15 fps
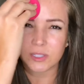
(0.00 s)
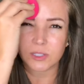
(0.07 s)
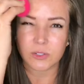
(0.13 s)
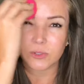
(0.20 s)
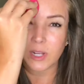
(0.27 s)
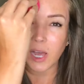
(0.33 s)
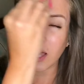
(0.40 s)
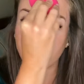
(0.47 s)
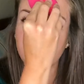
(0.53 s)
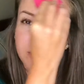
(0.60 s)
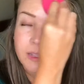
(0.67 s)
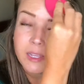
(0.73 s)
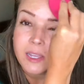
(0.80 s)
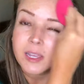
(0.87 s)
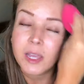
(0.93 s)
do not
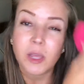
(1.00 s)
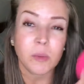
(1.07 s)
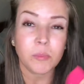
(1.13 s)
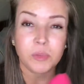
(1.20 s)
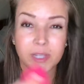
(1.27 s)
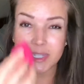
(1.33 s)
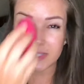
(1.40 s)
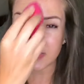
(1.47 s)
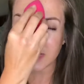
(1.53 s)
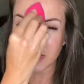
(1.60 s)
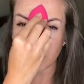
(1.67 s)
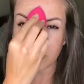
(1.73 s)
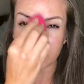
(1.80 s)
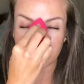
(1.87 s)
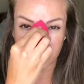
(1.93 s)
blend
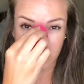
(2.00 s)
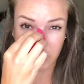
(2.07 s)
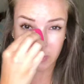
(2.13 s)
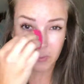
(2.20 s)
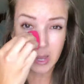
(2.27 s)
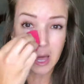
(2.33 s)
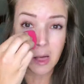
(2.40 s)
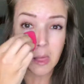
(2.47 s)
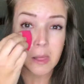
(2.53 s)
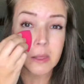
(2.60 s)
together very well.